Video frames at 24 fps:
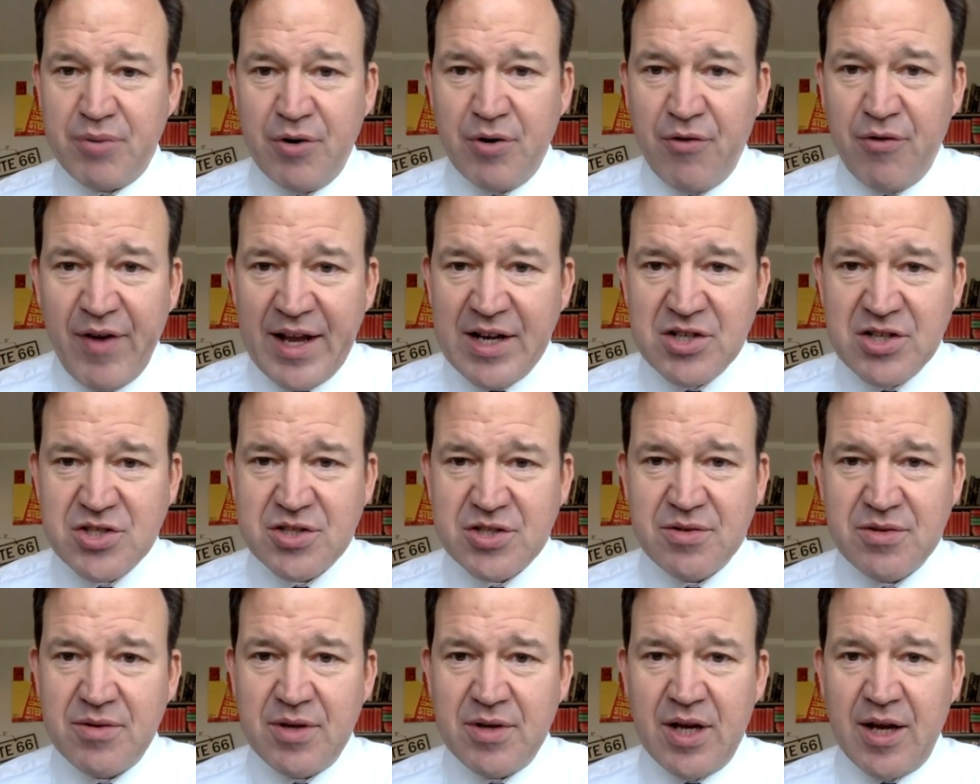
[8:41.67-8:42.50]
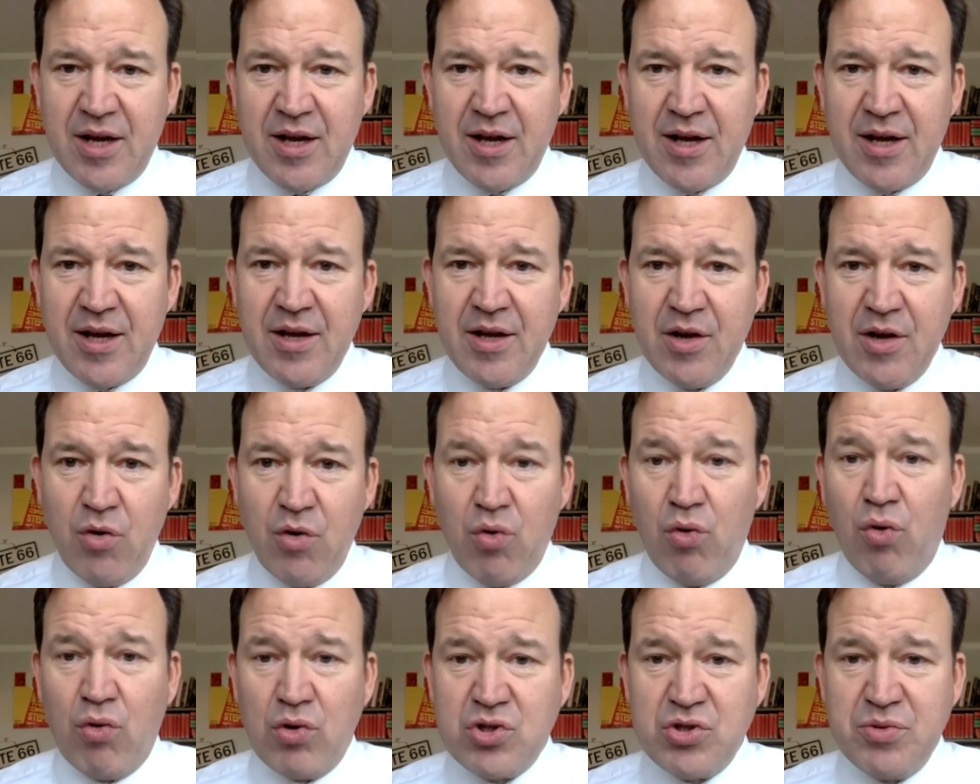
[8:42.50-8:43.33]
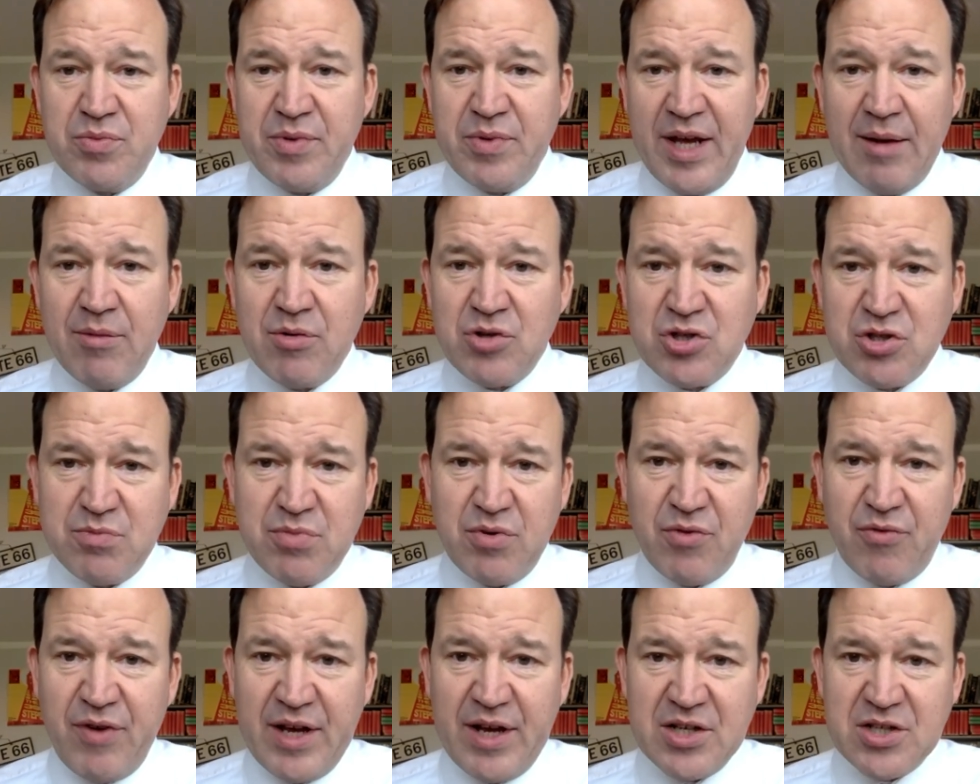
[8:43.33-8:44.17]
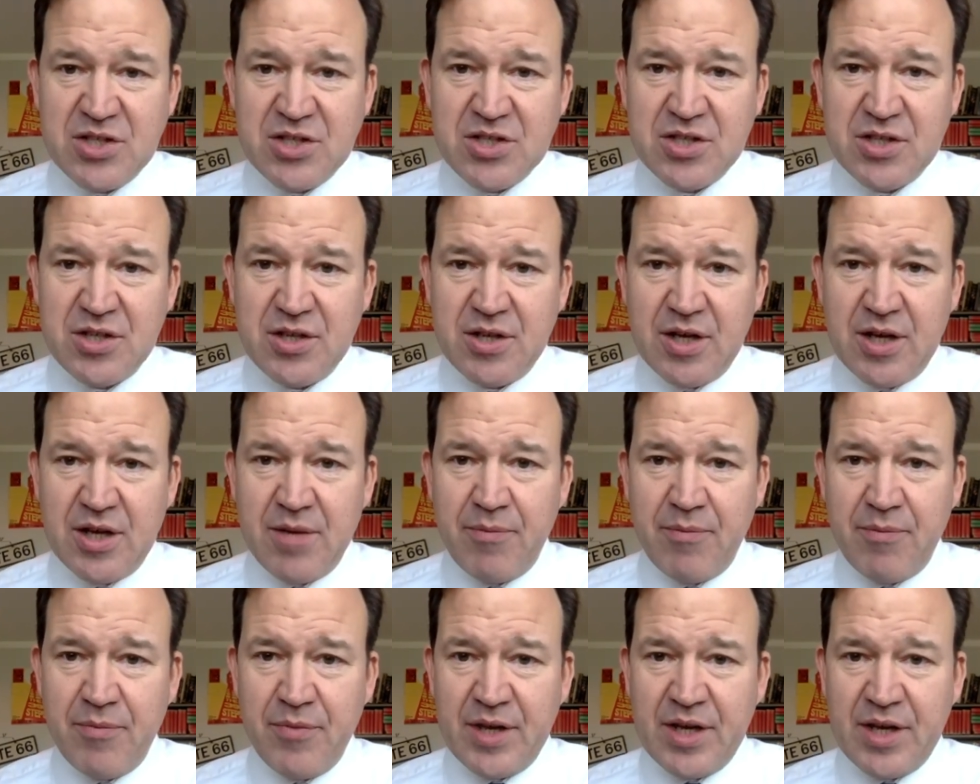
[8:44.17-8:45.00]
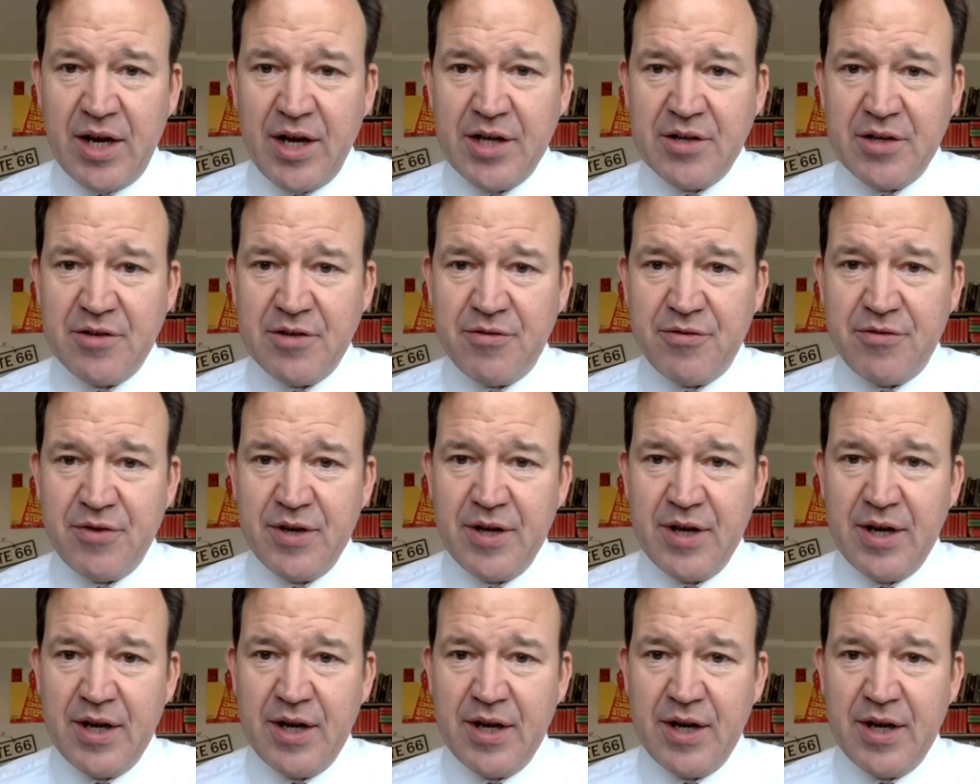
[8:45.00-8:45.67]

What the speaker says: prevent or to be able to prevent the kind of